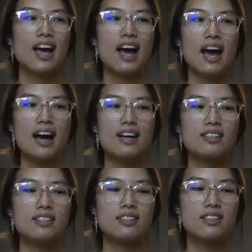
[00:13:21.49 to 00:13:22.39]

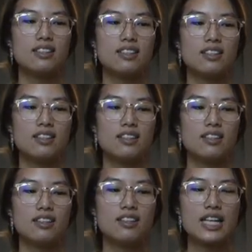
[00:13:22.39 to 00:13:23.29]
And
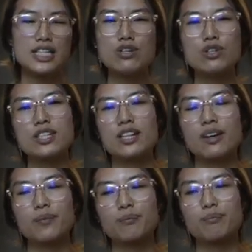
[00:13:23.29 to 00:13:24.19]
it's
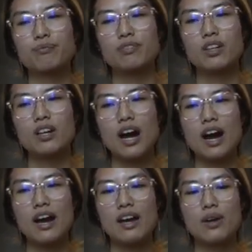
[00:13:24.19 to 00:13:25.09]
interesting.
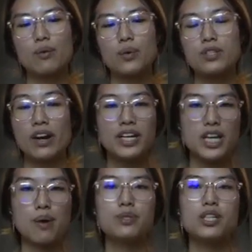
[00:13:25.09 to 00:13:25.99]
I was very
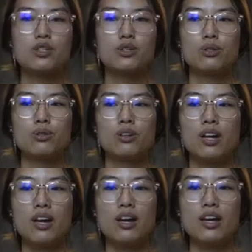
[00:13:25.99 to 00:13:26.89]
tempted to
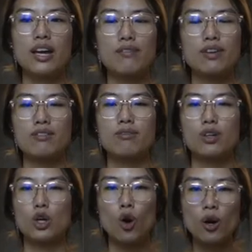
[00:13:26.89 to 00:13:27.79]
even
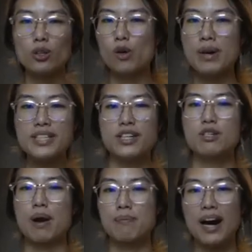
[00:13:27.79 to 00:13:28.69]
call or message
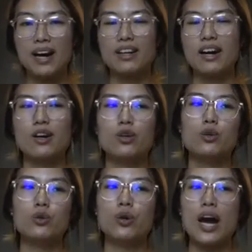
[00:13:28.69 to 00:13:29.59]
my partner,
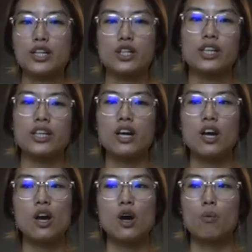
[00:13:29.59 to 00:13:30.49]
who actually
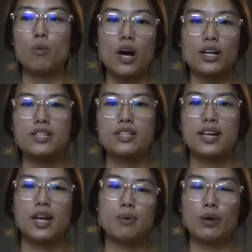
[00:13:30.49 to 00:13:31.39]
works
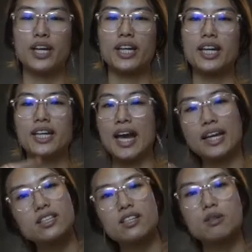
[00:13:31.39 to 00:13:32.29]
in a building
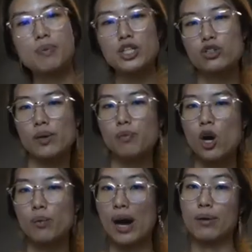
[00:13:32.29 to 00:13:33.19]
connected to Pitt Street Mall
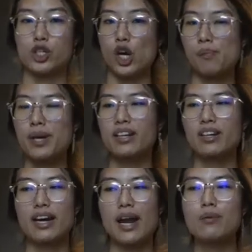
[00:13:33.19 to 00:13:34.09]
where I was shopping,
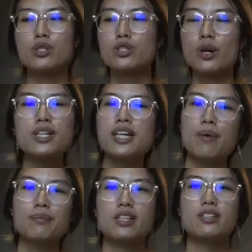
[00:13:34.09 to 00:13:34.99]
and I was so
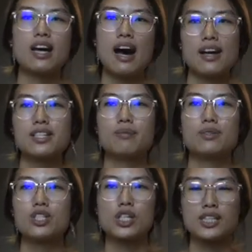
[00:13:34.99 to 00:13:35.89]
tempted to ask him
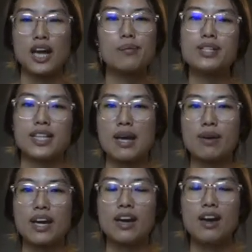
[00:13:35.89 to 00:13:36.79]
to just come and see
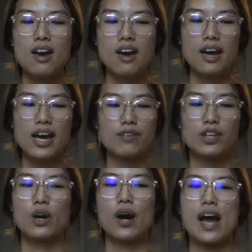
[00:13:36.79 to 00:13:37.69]
me, even
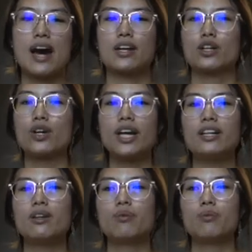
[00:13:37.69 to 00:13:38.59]
though I had
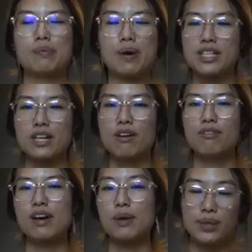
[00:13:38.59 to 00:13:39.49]
agreed with
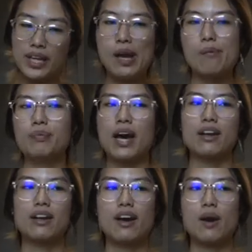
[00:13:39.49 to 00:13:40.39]
myself and with him that
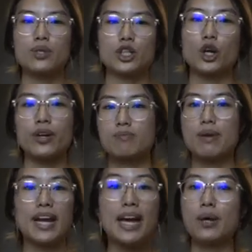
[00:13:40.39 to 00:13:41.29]
I wasn't going to
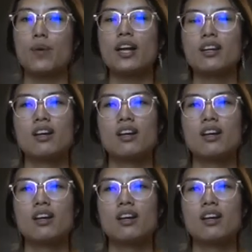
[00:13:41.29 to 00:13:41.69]
meet anyone.